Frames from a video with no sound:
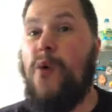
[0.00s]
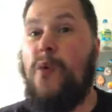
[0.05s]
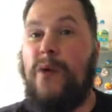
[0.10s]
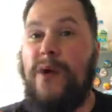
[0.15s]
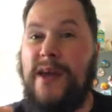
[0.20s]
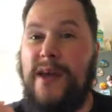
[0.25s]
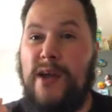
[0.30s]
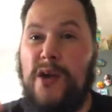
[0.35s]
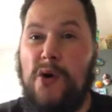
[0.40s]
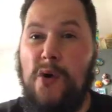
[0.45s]
We
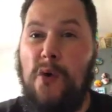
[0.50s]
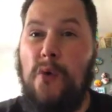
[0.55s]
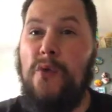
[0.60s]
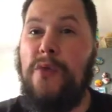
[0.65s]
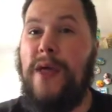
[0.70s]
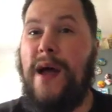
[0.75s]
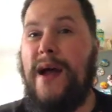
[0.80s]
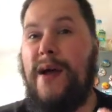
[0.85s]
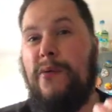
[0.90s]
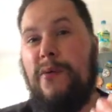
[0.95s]
could go
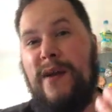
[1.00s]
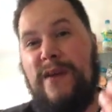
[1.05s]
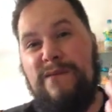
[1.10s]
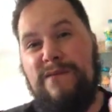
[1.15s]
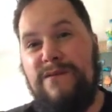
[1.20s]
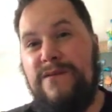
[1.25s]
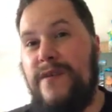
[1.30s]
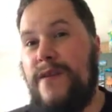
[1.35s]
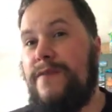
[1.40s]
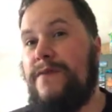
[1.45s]
that I went
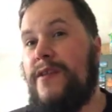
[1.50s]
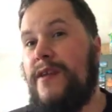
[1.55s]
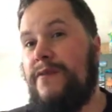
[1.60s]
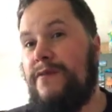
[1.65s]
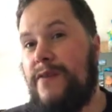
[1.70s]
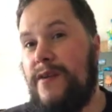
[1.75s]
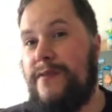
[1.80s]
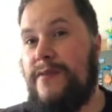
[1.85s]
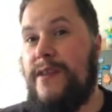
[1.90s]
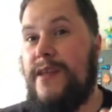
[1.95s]

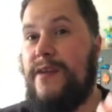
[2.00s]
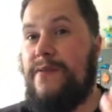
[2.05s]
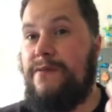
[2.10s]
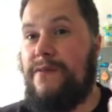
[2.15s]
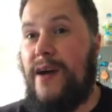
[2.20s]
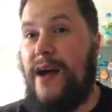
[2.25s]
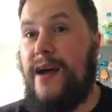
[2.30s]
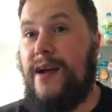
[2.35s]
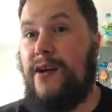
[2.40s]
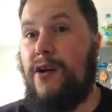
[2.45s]
50-50 fat and